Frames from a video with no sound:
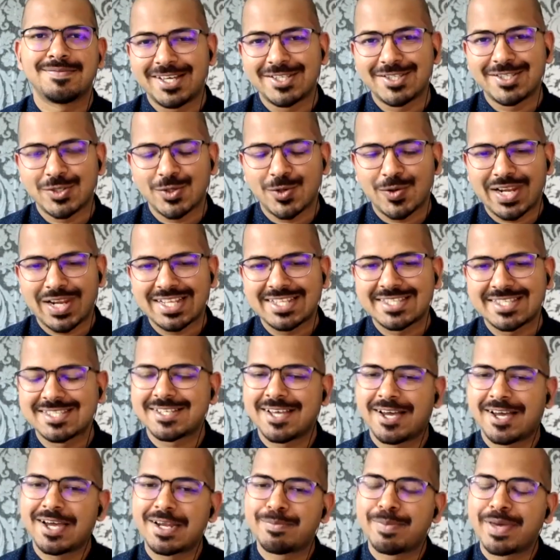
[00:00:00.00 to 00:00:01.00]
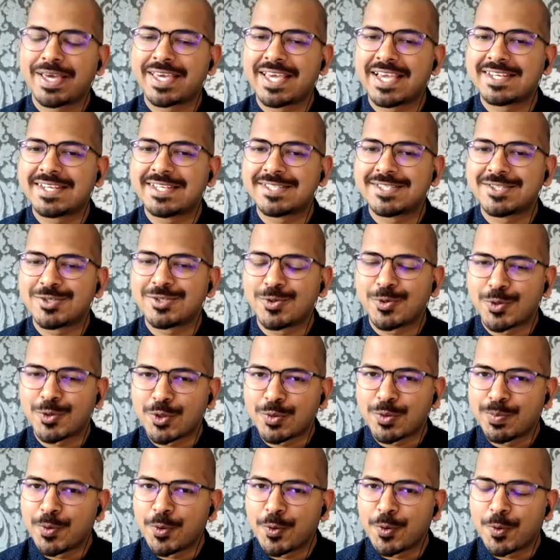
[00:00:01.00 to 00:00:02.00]
So let's start by getting to know you
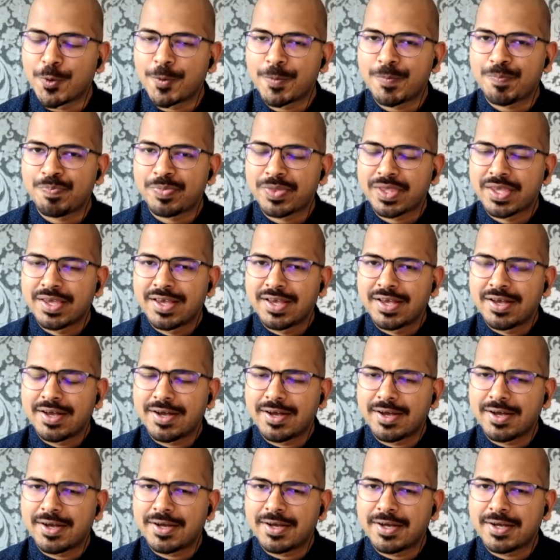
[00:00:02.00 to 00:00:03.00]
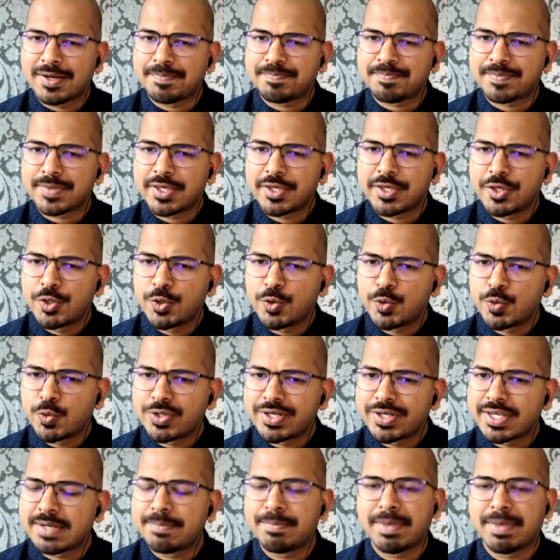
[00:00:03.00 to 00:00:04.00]
more. You
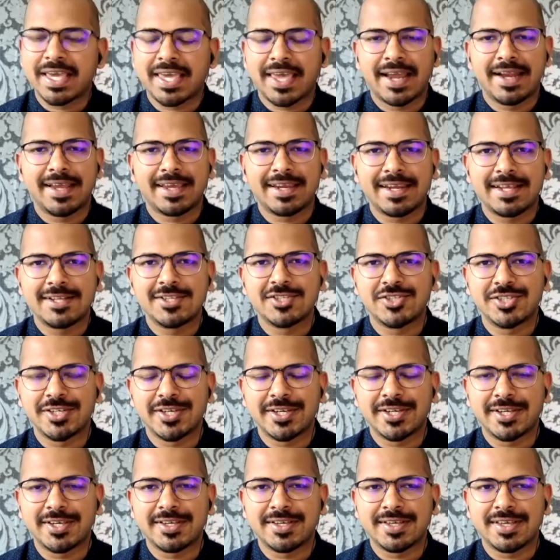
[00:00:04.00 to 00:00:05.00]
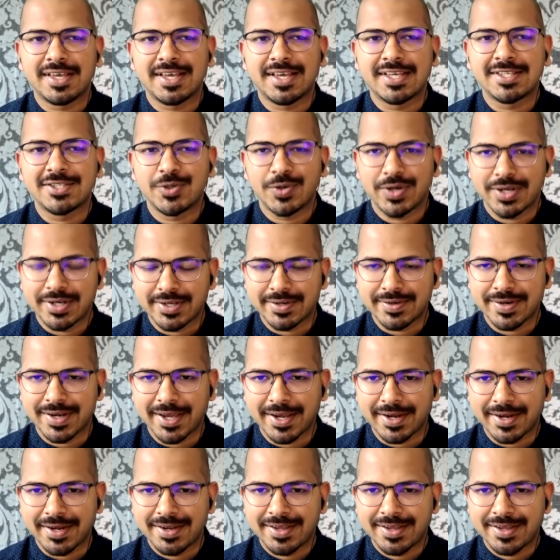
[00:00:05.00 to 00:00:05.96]
did mechanical engineering as your undergrad,